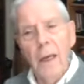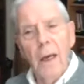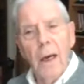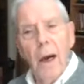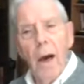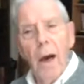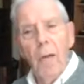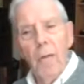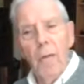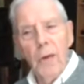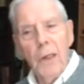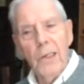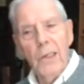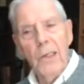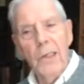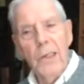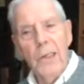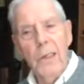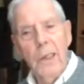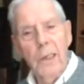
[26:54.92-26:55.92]
the
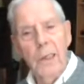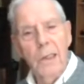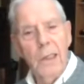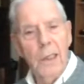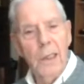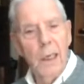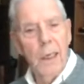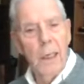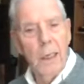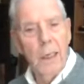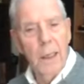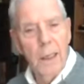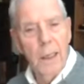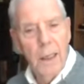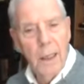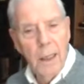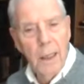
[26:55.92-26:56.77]
obvious aside,